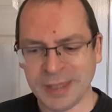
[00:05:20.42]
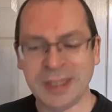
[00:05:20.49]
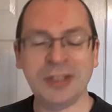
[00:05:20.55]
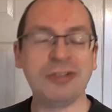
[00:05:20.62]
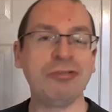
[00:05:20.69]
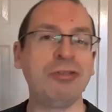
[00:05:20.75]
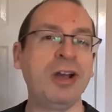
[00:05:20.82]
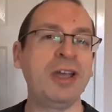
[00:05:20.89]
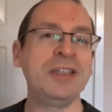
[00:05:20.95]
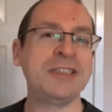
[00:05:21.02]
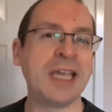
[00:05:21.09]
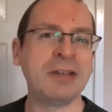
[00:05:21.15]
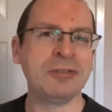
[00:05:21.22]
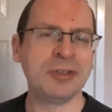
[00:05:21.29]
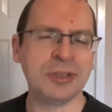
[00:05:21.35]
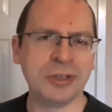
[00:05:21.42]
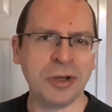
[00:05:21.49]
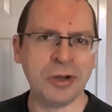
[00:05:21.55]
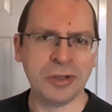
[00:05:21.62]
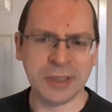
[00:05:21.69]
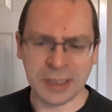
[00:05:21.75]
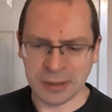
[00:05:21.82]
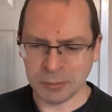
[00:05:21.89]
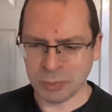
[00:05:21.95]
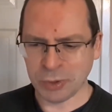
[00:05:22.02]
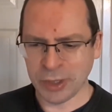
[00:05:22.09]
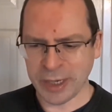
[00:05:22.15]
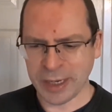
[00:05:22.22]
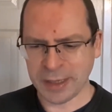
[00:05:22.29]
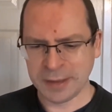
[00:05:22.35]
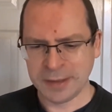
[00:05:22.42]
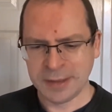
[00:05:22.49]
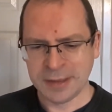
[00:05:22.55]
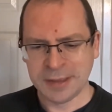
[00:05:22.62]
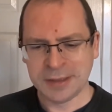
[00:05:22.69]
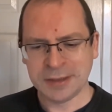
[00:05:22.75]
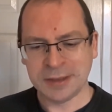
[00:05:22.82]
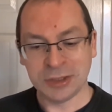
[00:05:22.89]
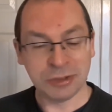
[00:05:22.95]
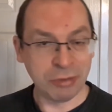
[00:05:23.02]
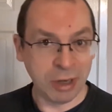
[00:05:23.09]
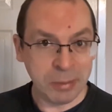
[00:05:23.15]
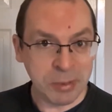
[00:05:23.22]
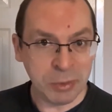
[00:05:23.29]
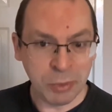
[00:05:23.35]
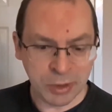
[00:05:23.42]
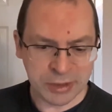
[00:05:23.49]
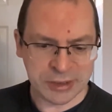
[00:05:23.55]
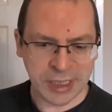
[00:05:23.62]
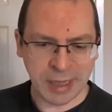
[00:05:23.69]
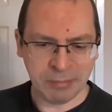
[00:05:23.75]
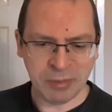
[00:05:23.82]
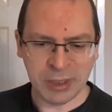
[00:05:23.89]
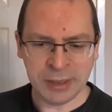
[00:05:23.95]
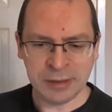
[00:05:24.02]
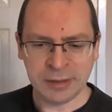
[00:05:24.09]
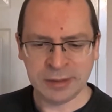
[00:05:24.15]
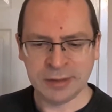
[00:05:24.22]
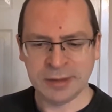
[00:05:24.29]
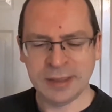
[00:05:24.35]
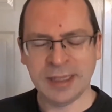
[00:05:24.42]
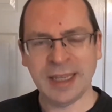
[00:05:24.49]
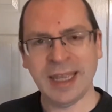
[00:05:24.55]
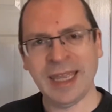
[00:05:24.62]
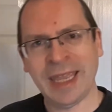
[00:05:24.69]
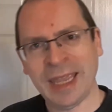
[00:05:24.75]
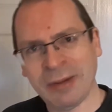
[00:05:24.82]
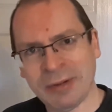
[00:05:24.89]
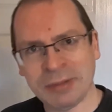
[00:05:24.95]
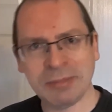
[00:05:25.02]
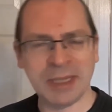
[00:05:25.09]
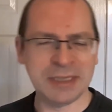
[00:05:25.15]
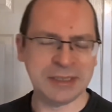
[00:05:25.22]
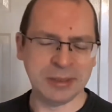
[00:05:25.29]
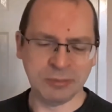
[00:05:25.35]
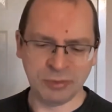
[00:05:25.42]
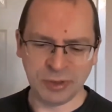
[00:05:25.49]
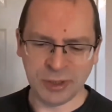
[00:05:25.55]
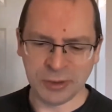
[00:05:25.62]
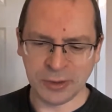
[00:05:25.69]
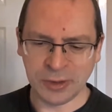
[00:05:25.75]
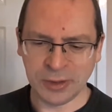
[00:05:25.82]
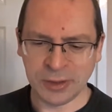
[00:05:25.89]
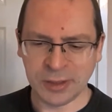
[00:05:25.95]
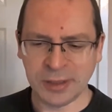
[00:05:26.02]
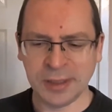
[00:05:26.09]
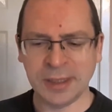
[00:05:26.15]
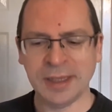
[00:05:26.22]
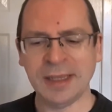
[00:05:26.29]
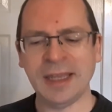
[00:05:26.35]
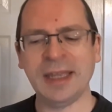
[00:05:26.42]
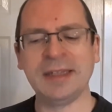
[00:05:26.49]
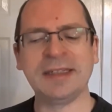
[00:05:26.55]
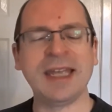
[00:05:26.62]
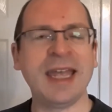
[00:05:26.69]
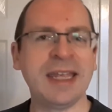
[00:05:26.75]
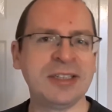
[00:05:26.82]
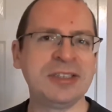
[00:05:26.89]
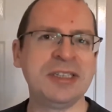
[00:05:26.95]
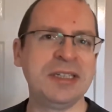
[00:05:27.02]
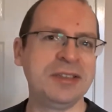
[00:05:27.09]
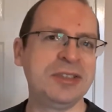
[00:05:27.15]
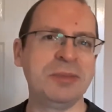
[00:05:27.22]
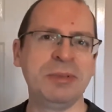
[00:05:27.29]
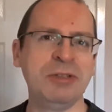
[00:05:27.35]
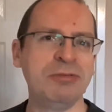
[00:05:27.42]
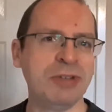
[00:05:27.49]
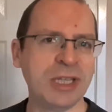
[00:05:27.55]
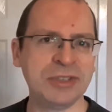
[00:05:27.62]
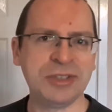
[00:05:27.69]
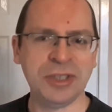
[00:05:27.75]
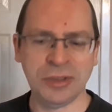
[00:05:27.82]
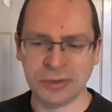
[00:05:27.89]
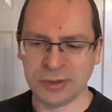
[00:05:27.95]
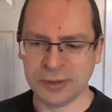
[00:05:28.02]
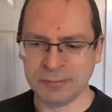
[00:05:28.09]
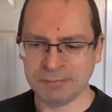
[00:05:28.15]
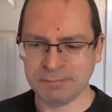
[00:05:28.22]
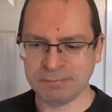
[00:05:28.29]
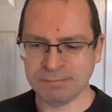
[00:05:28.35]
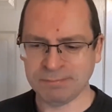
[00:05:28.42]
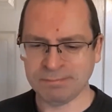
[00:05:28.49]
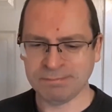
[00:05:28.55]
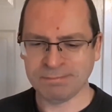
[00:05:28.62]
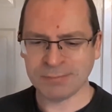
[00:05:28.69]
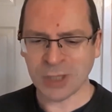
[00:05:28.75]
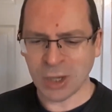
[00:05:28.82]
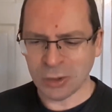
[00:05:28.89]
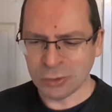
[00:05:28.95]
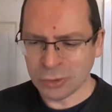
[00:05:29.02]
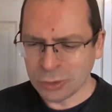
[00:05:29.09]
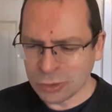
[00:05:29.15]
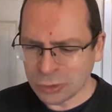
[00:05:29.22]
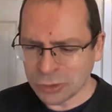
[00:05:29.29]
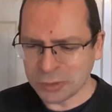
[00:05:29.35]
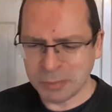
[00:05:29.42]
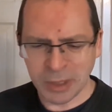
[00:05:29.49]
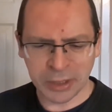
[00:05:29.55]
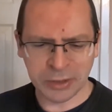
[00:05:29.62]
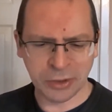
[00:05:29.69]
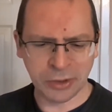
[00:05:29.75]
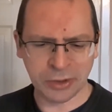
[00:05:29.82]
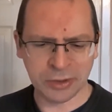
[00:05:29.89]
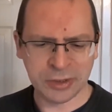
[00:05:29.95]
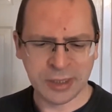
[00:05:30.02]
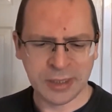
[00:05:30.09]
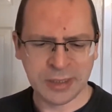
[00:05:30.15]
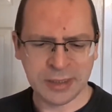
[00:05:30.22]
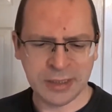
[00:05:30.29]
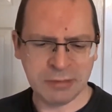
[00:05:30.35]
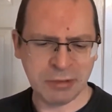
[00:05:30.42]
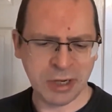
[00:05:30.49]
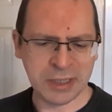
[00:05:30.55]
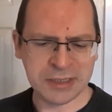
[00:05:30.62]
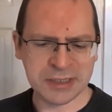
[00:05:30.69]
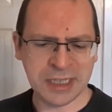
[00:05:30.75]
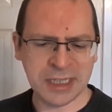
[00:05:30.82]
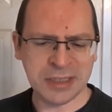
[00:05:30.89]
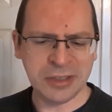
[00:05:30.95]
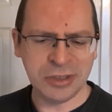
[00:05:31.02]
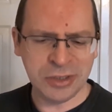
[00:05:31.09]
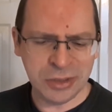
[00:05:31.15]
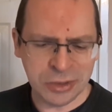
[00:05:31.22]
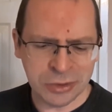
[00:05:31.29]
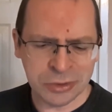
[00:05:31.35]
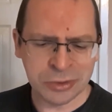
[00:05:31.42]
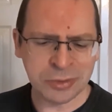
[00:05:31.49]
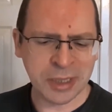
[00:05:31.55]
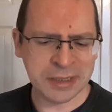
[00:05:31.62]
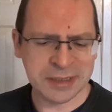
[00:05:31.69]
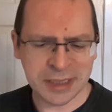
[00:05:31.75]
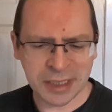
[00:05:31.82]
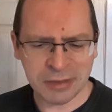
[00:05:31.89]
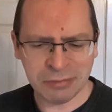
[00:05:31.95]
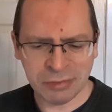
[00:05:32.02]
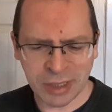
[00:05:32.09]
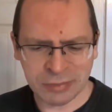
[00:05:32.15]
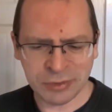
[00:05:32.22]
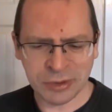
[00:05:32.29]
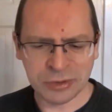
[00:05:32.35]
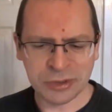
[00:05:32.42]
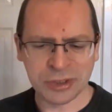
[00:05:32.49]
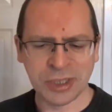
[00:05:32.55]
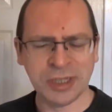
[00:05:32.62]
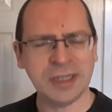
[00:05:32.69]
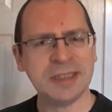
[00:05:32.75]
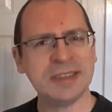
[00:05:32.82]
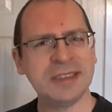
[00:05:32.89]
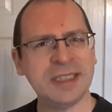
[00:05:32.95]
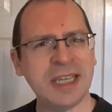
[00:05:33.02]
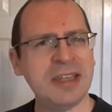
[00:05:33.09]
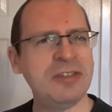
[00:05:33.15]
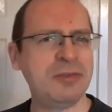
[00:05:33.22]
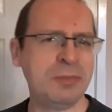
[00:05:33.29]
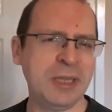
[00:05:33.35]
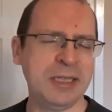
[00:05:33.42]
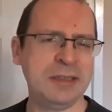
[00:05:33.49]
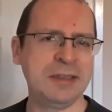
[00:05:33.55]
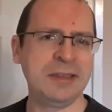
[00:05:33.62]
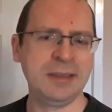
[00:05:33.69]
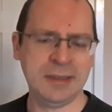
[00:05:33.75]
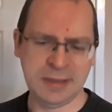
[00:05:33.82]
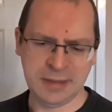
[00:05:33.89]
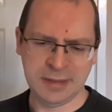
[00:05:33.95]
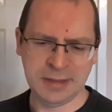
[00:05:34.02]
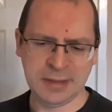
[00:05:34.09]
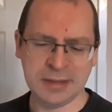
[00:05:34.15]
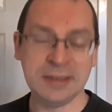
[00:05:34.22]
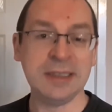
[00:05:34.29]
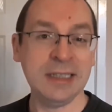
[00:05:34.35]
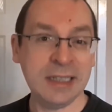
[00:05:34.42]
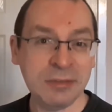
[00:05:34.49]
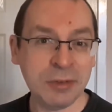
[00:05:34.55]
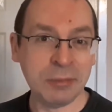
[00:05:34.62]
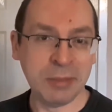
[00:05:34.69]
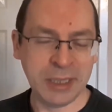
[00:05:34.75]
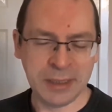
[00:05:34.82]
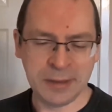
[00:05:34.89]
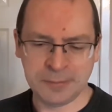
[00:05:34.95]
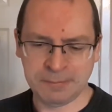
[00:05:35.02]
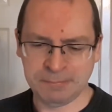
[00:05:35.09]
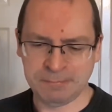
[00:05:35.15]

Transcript: He cries out to God in prayer, describing what is happening, how it makes him feel, and asking to be rescued. O Lord my God, he writes, in you do I take refuge. Save me. Deliver me.